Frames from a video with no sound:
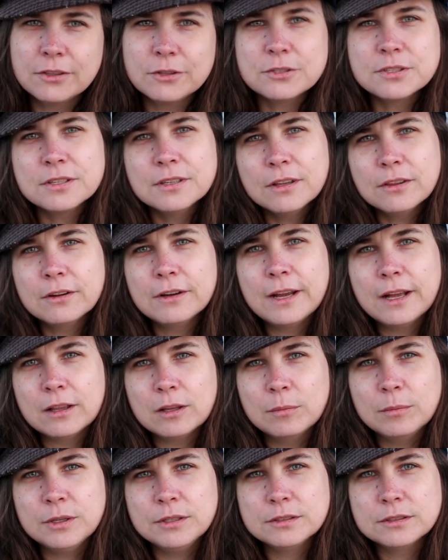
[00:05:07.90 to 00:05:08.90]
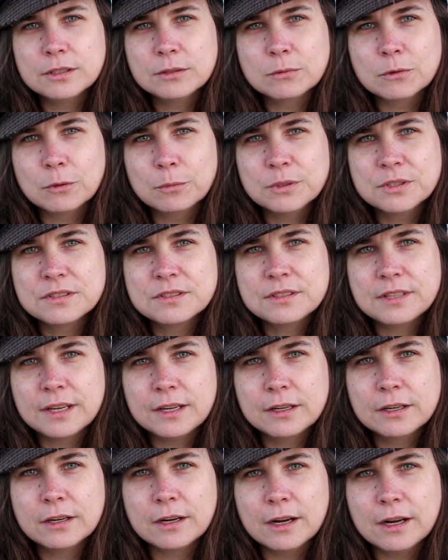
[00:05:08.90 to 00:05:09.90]
There's another element in Roman
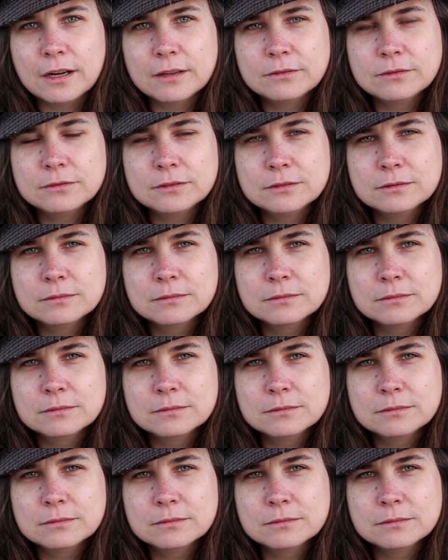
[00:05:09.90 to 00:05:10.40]
statecraft.